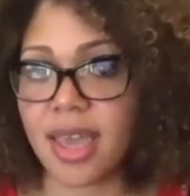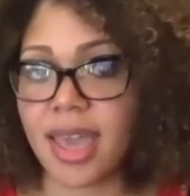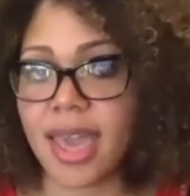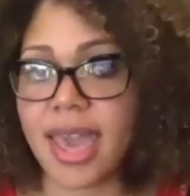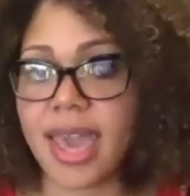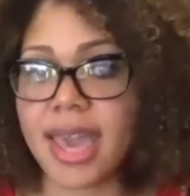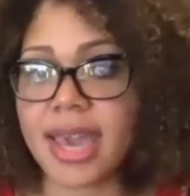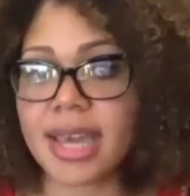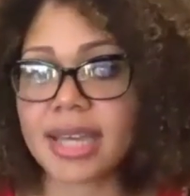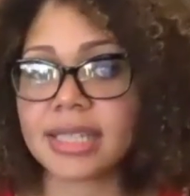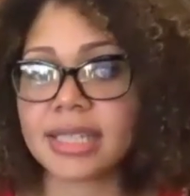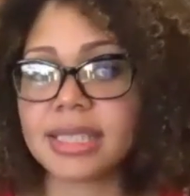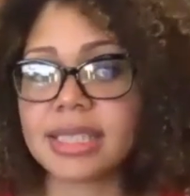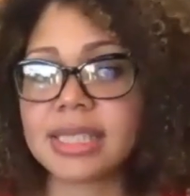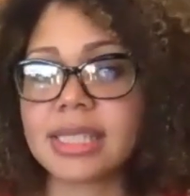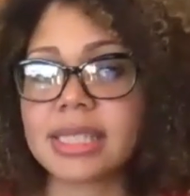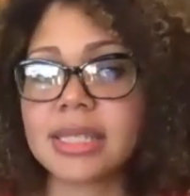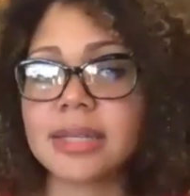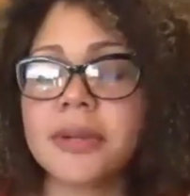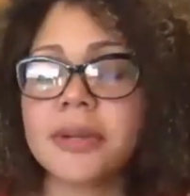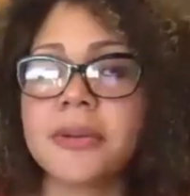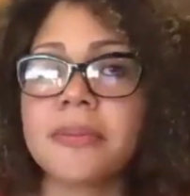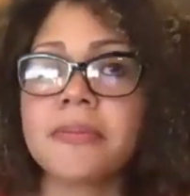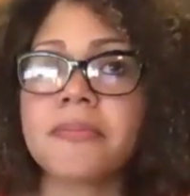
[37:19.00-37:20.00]
And,
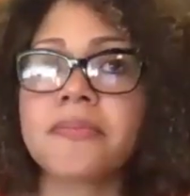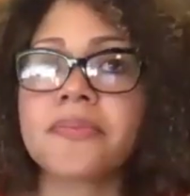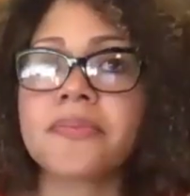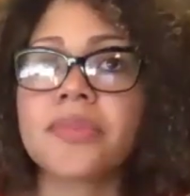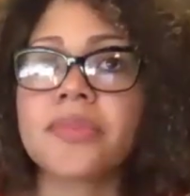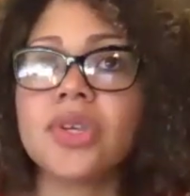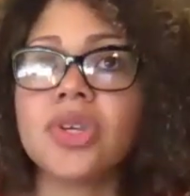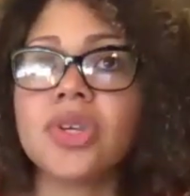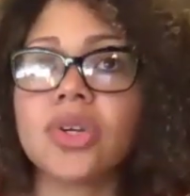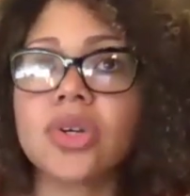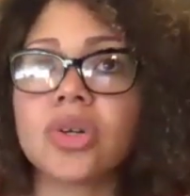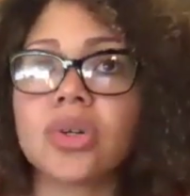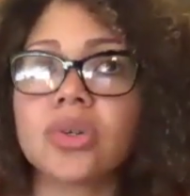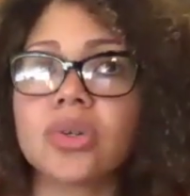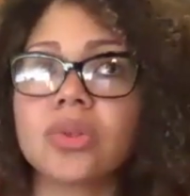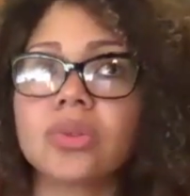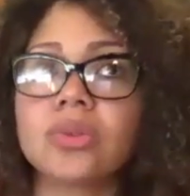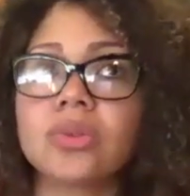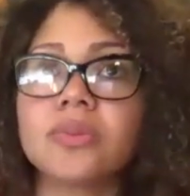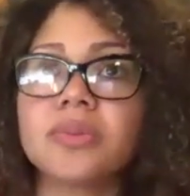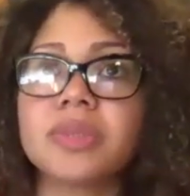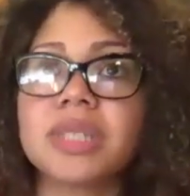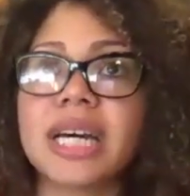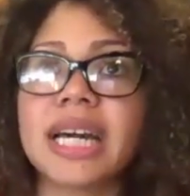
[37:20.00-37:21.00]
you
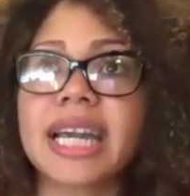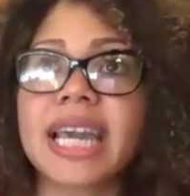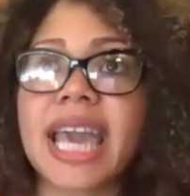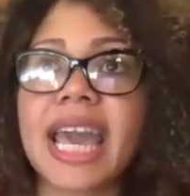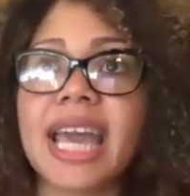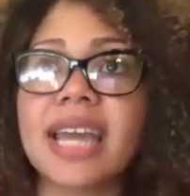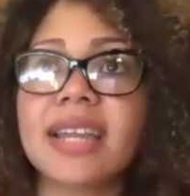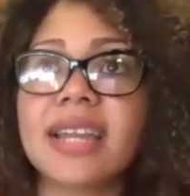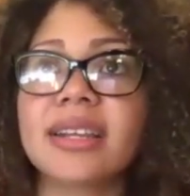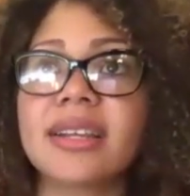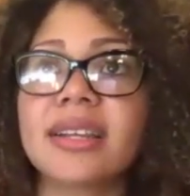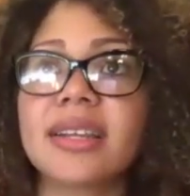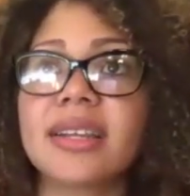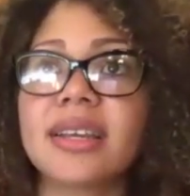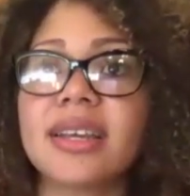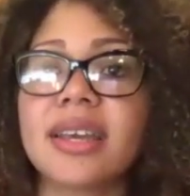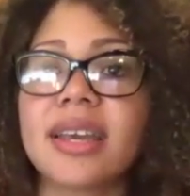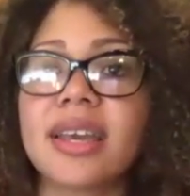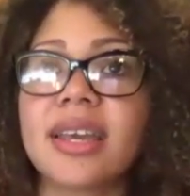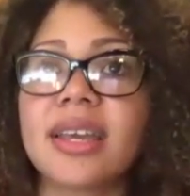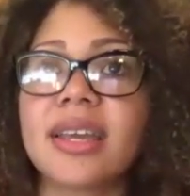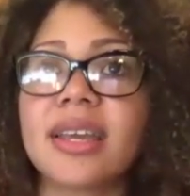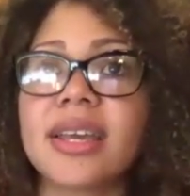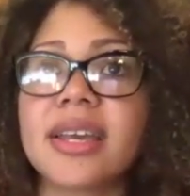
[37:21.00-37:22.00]
know, again,
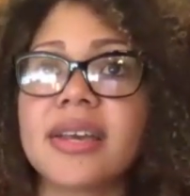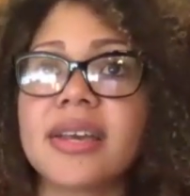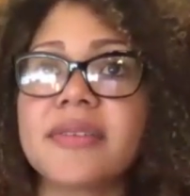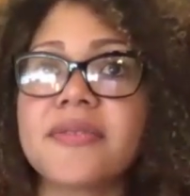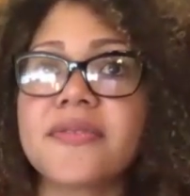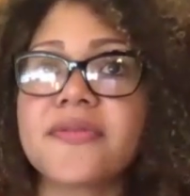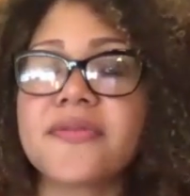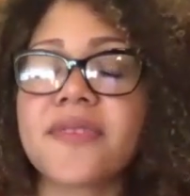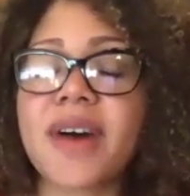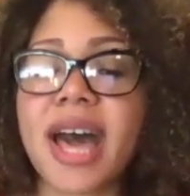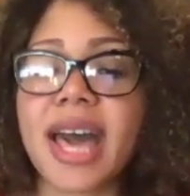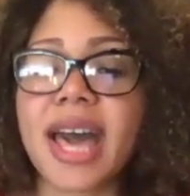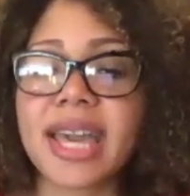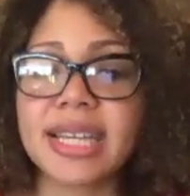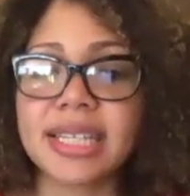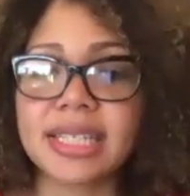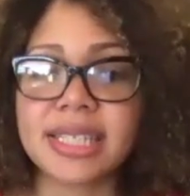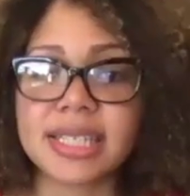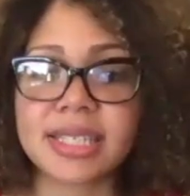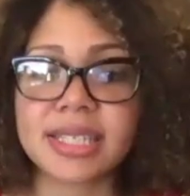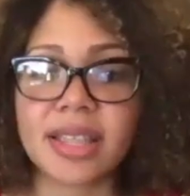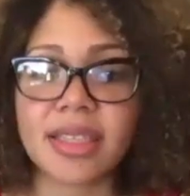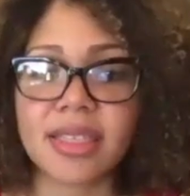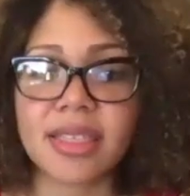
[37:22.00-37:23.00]
it
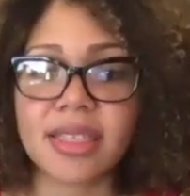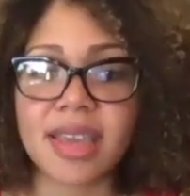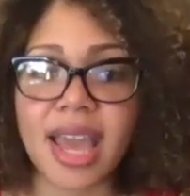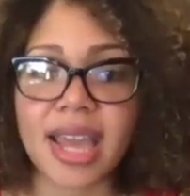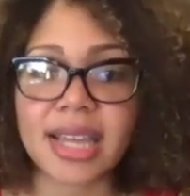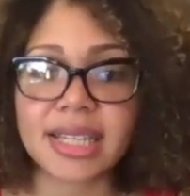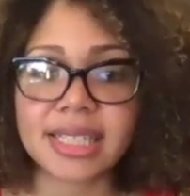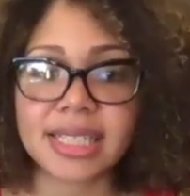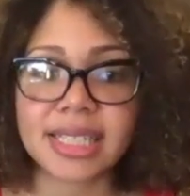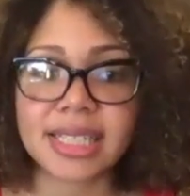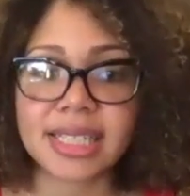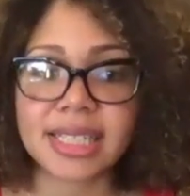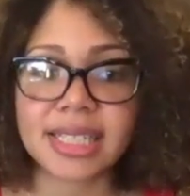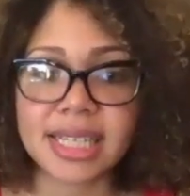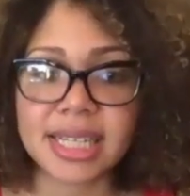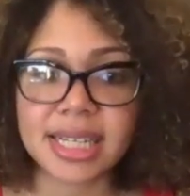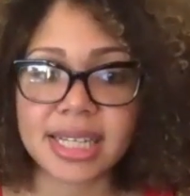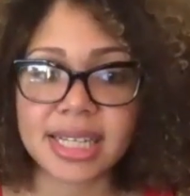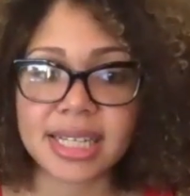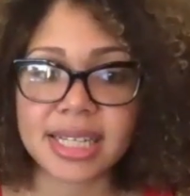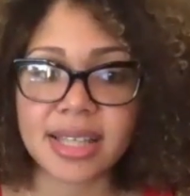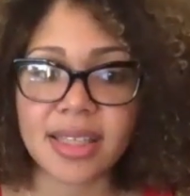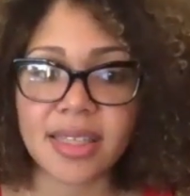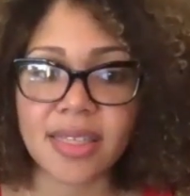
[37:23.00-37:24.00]
fights the
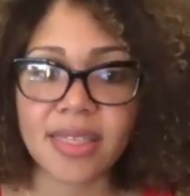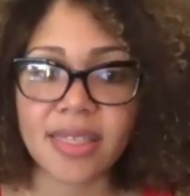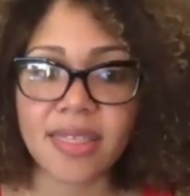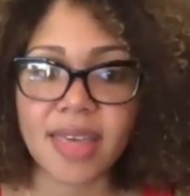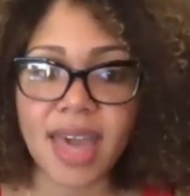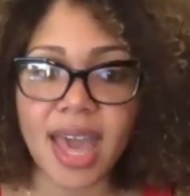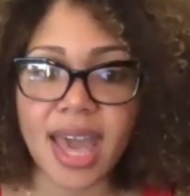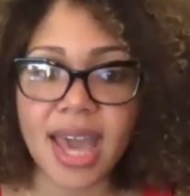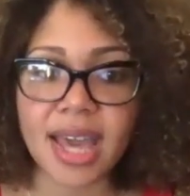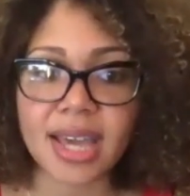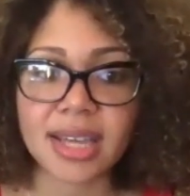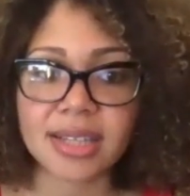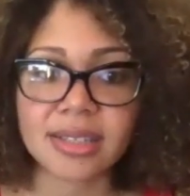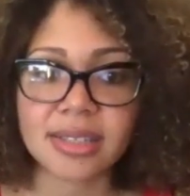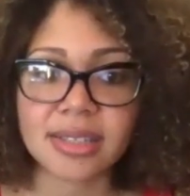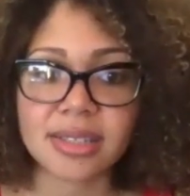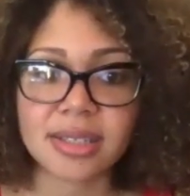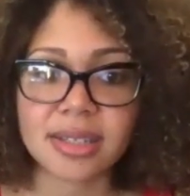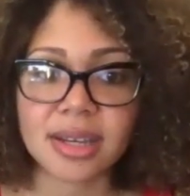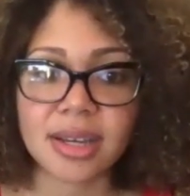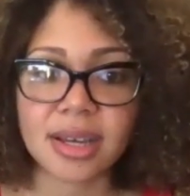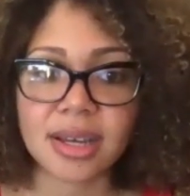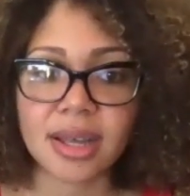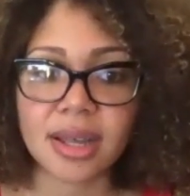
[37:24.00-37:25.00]
idea that
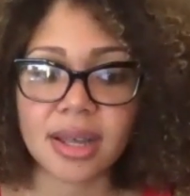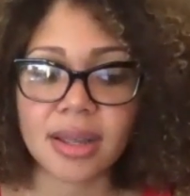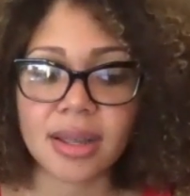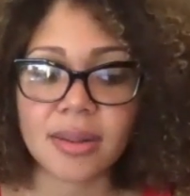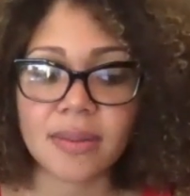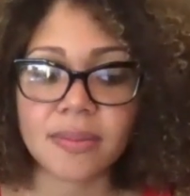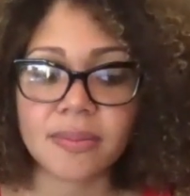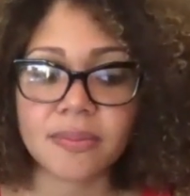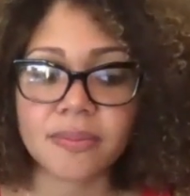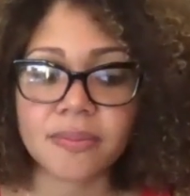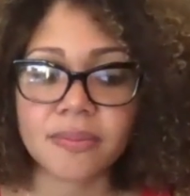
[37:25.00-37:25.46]
uh,